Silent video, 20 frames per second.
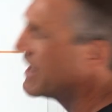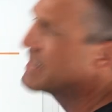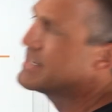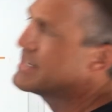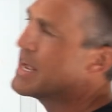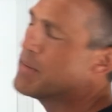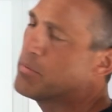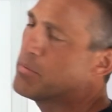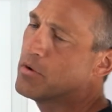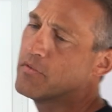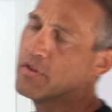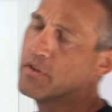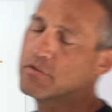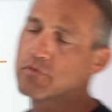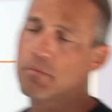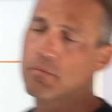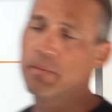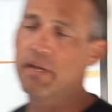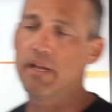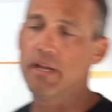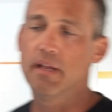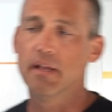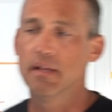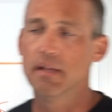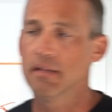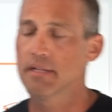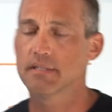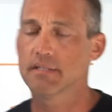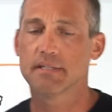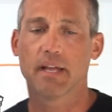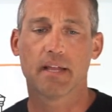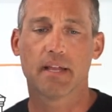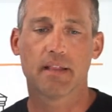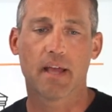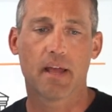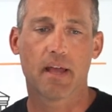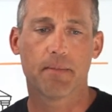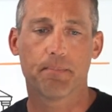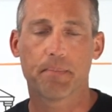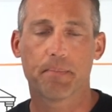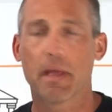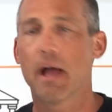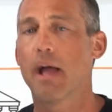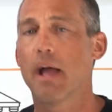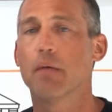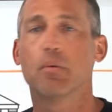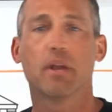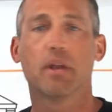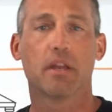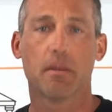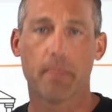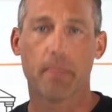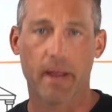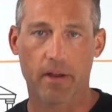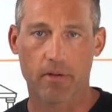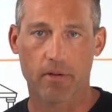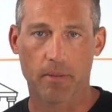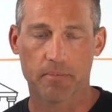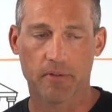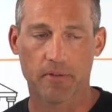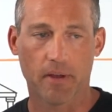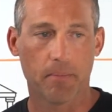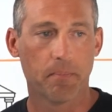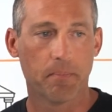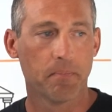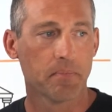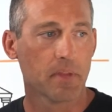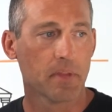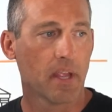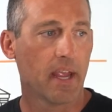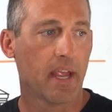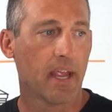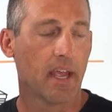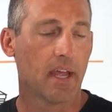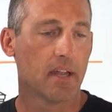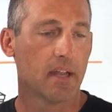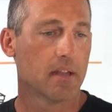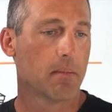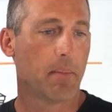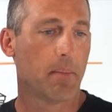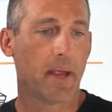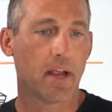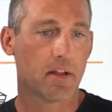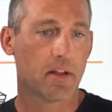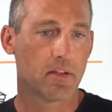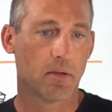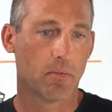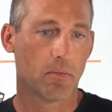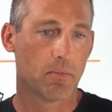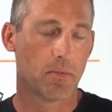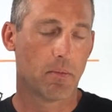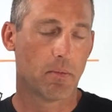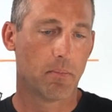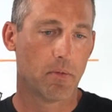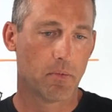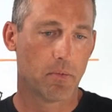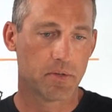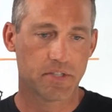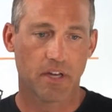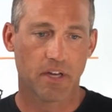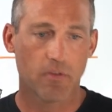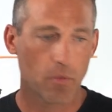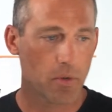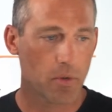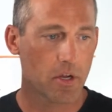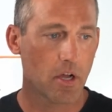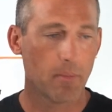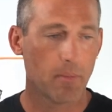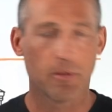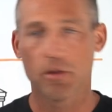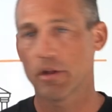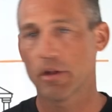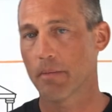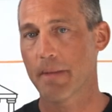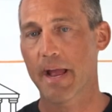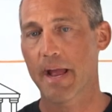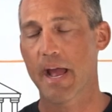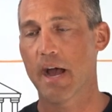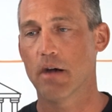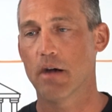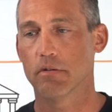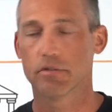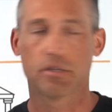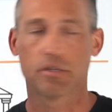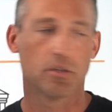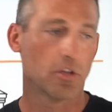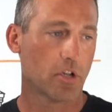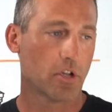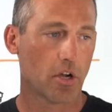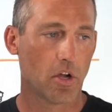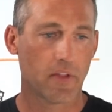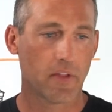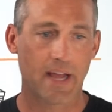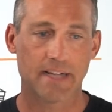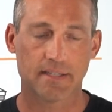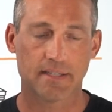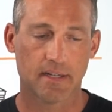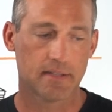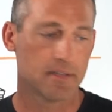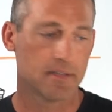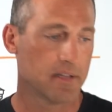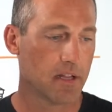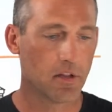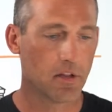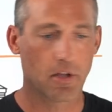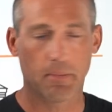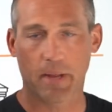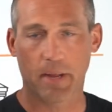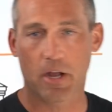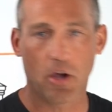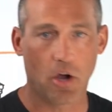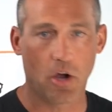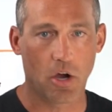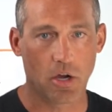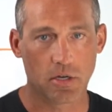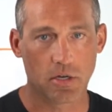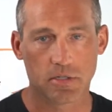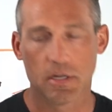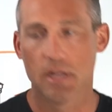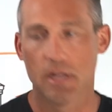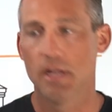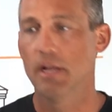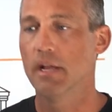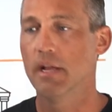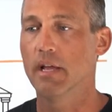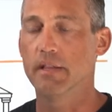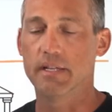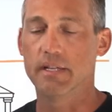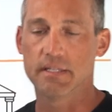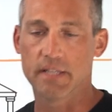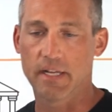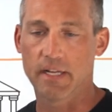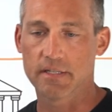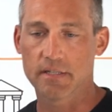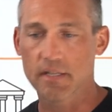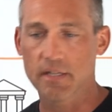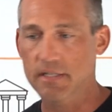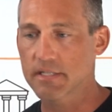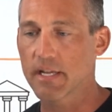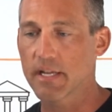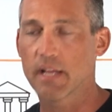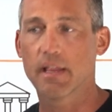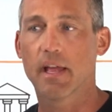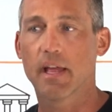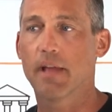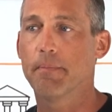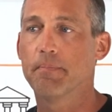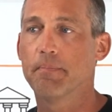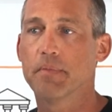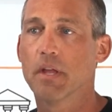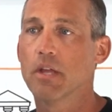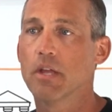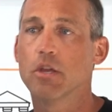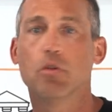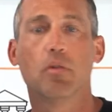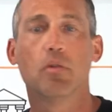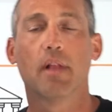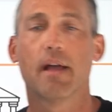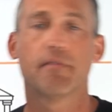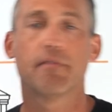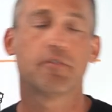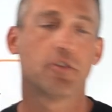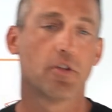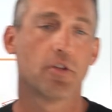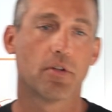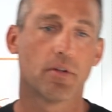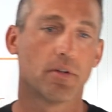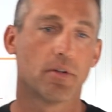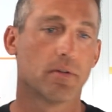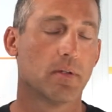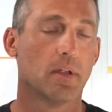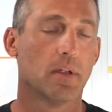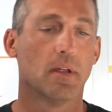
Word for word: example of this would be, let's say that I went into bankruptcy and the bank, the receiver would come and look at my house and look at all the assets, and they look at my cars and these things. And let's say that you left your